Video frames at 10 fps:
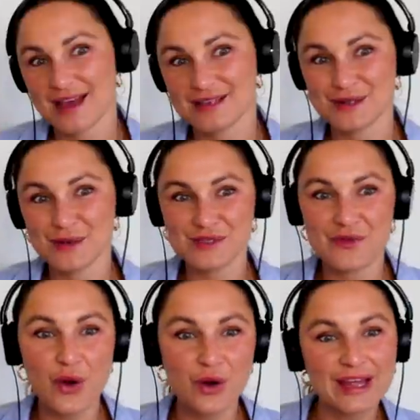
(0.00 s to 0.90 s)
Yes,
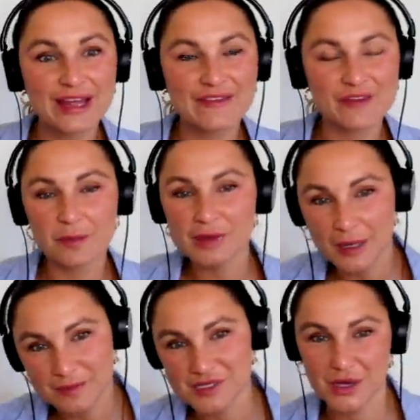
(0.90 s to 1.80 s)
lots of olive
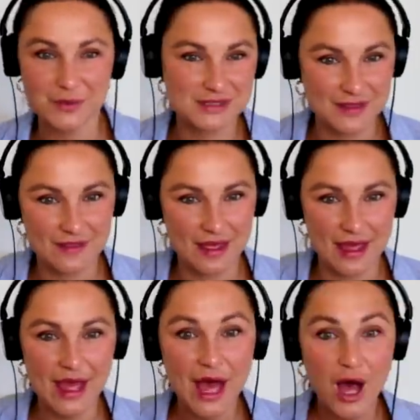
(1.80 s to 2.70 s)
and plum tones in
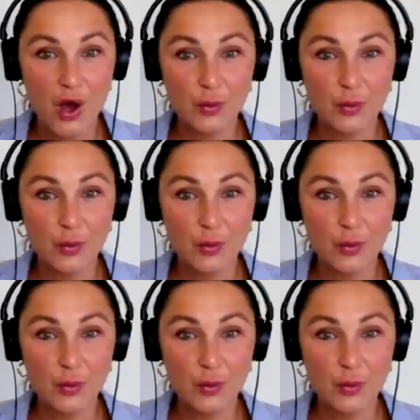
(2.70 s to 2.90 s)
there.